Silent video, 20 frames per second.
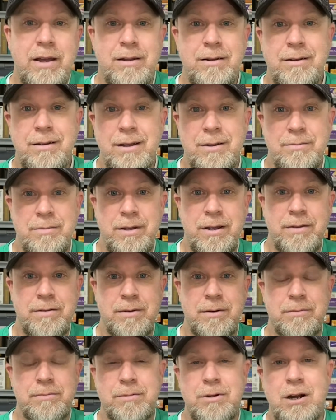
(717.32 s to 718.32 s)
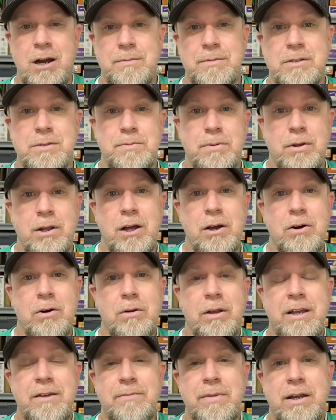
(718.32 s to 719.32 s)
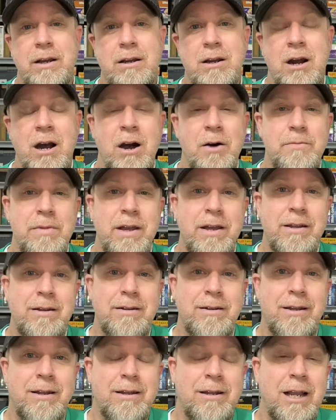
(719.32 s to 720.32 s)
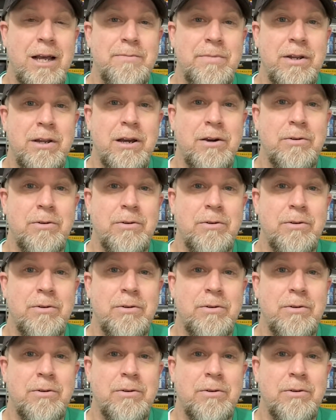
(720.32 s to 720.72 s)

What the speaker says: in the comments below. Leave me a comment and let me know